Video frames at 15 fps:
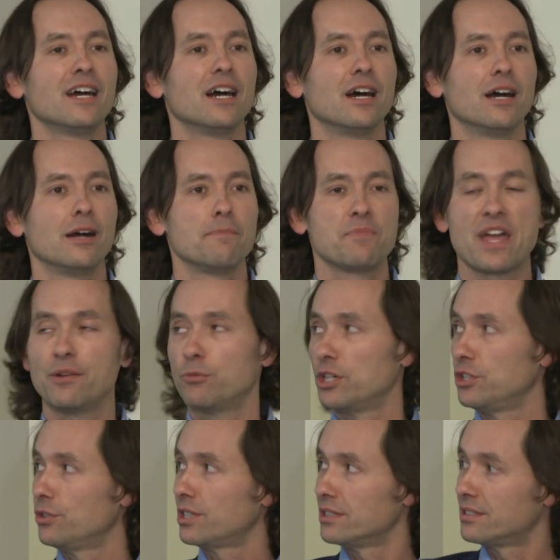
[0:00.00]
And
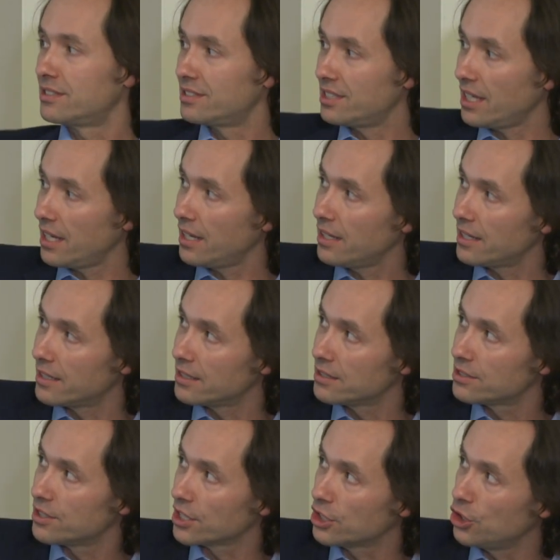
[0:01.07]
what you can see
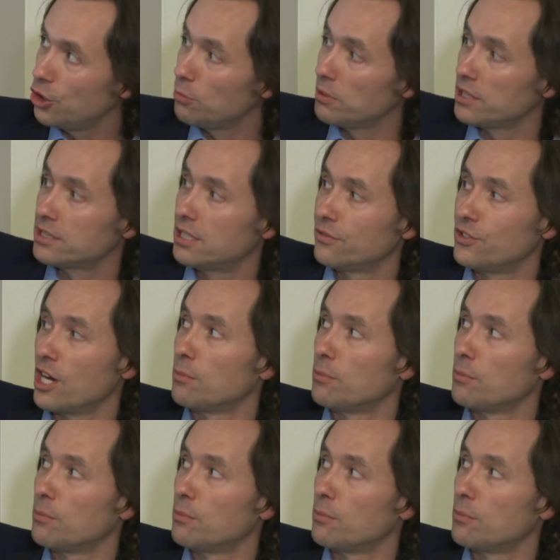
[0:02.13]
is the cumulative